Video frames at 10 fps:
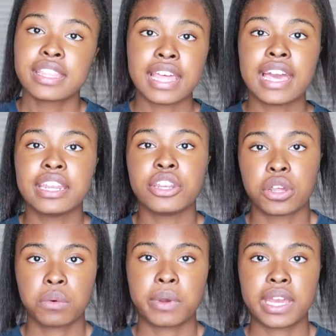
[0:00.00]
that in
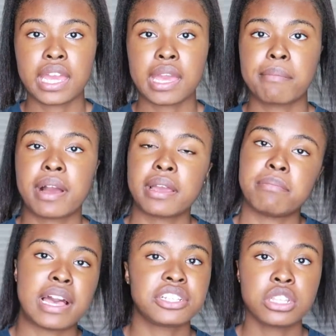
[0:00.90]
no way am I
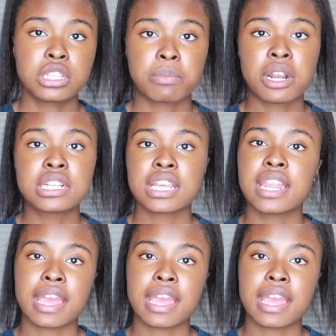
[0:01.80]
bashing this person,